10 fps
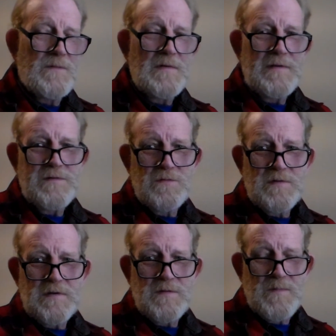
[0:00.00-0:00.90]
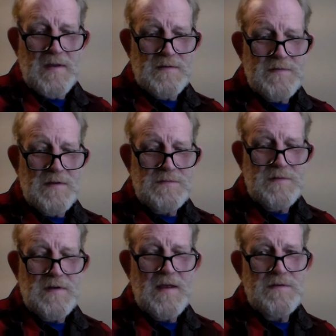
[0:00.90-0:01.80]
really do need to pay
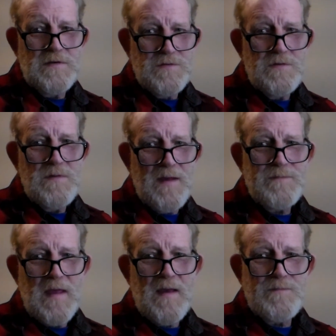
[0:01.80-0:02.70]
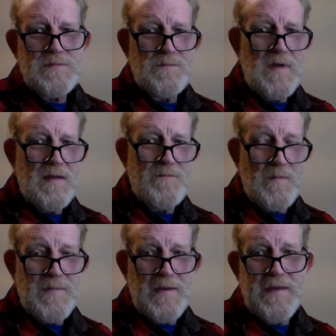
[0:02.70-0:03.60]
attention, and you do have to have some kind of a
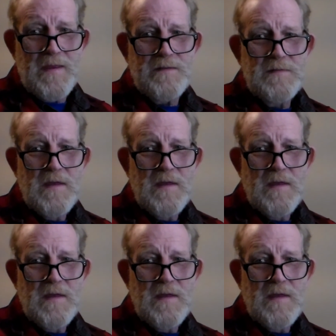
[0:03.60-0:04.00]
plan